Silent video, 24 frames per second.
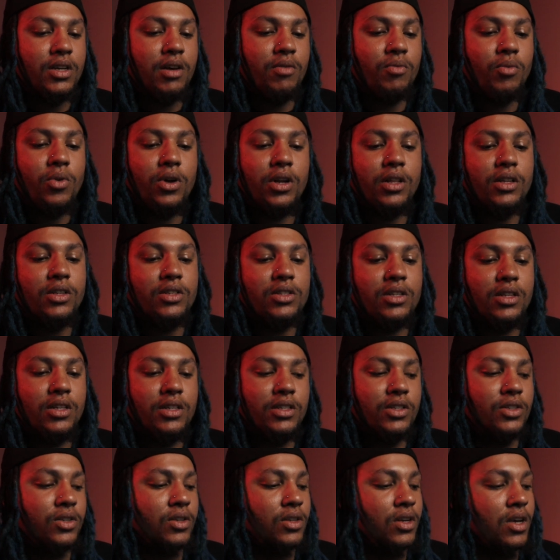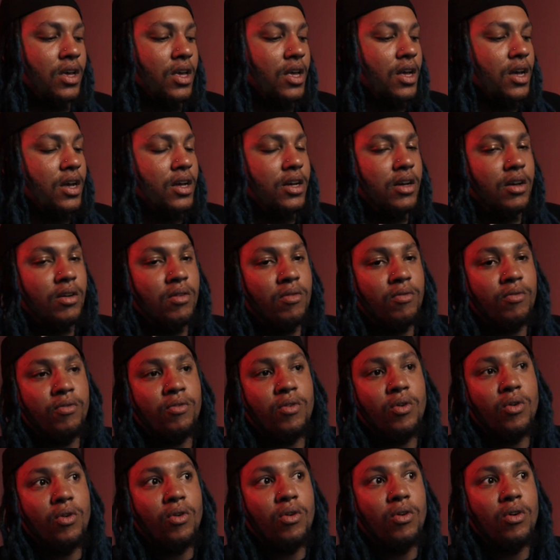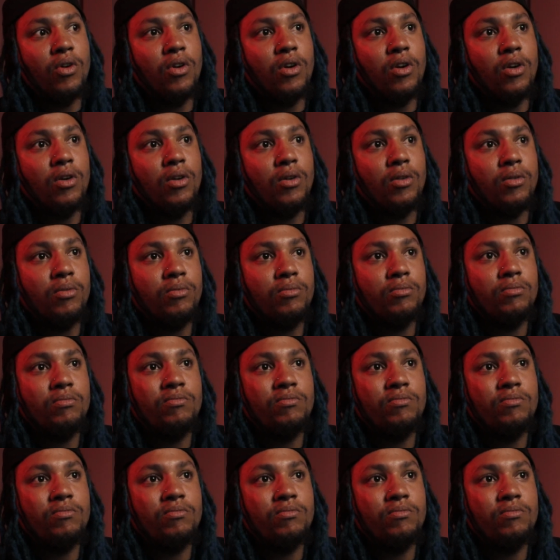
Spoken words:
I've wanted this lens for